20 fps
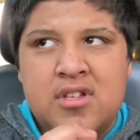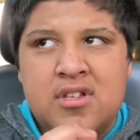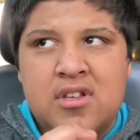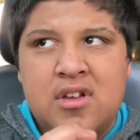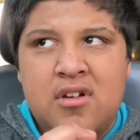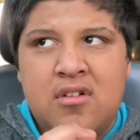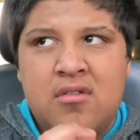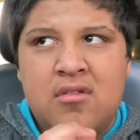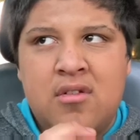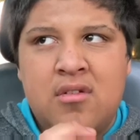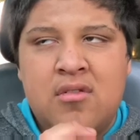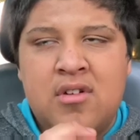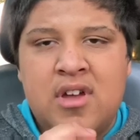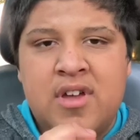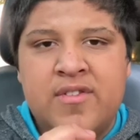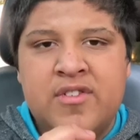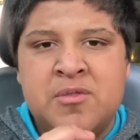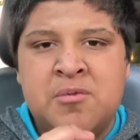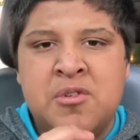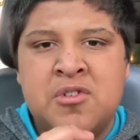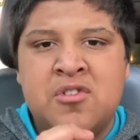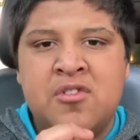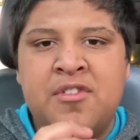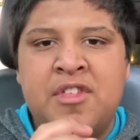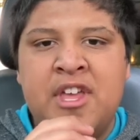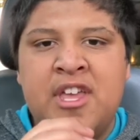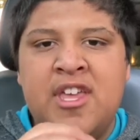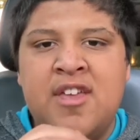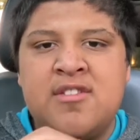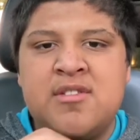I want to give a special
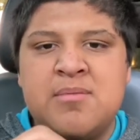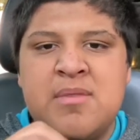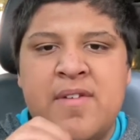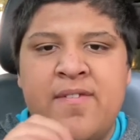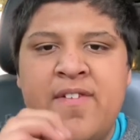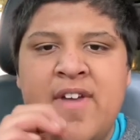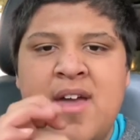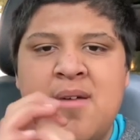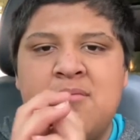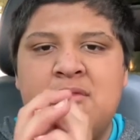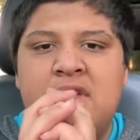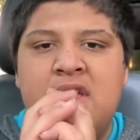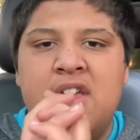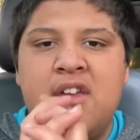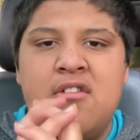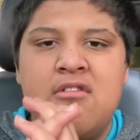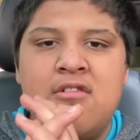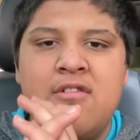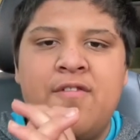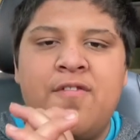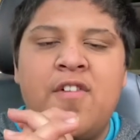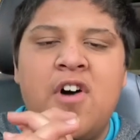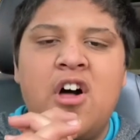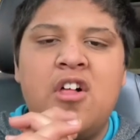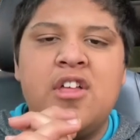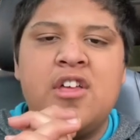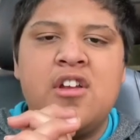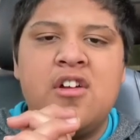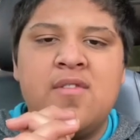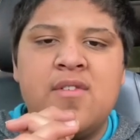thank you to my family who have
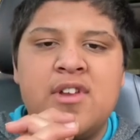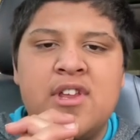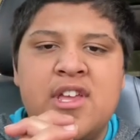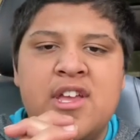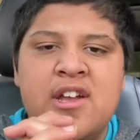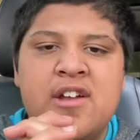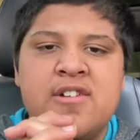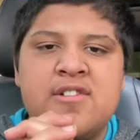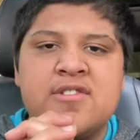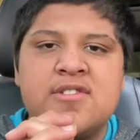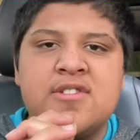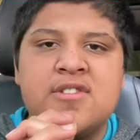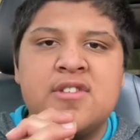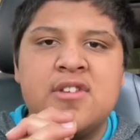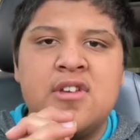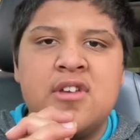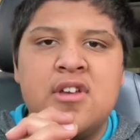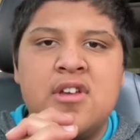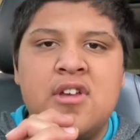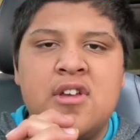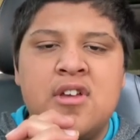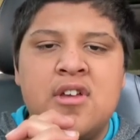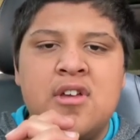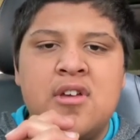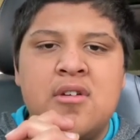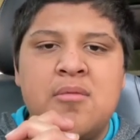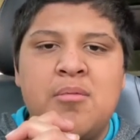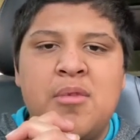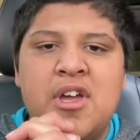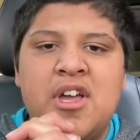fallen over the years.
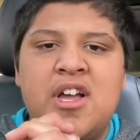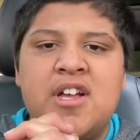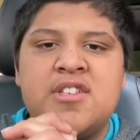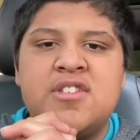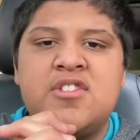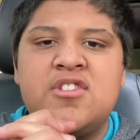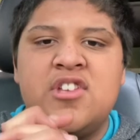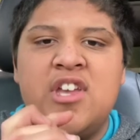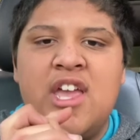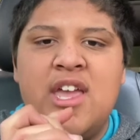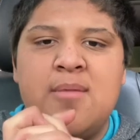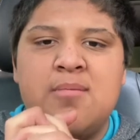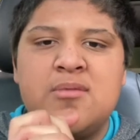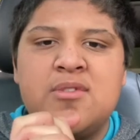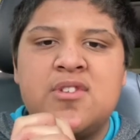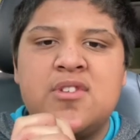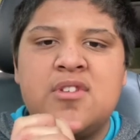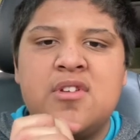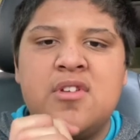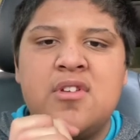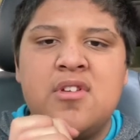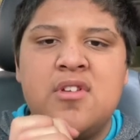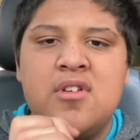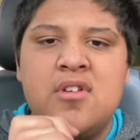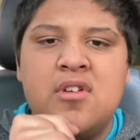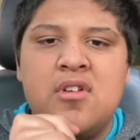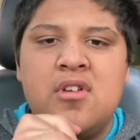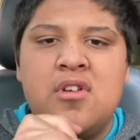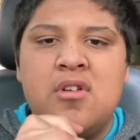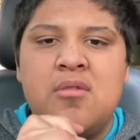My cousin James,
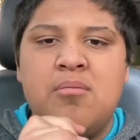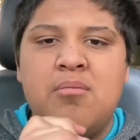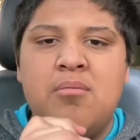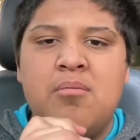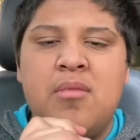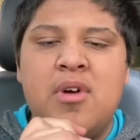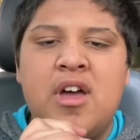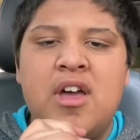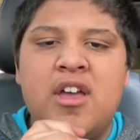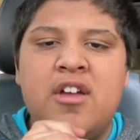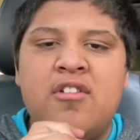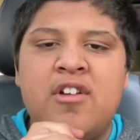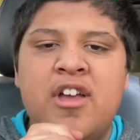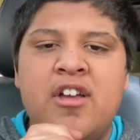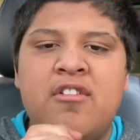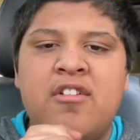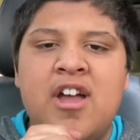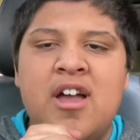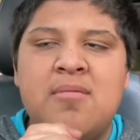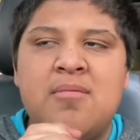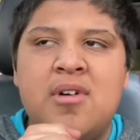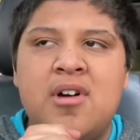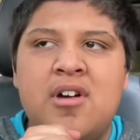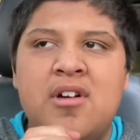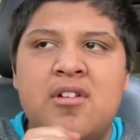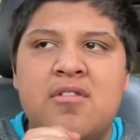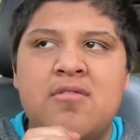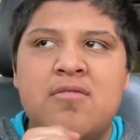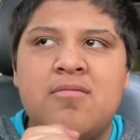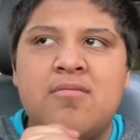my great-grandma
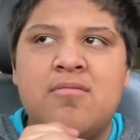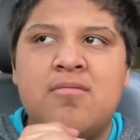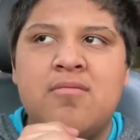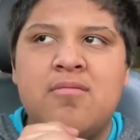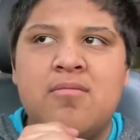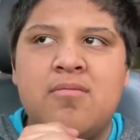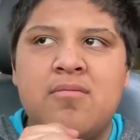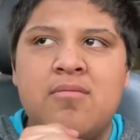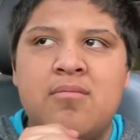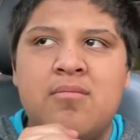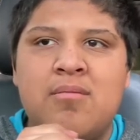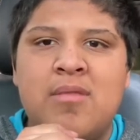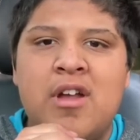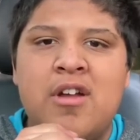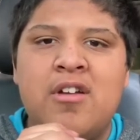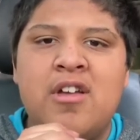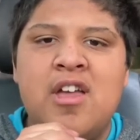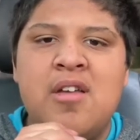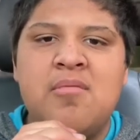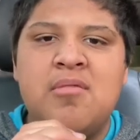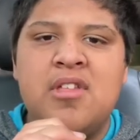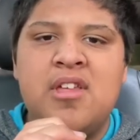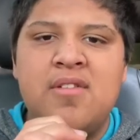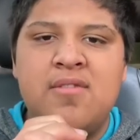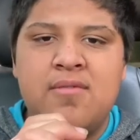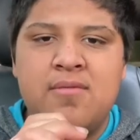Mary, I believe,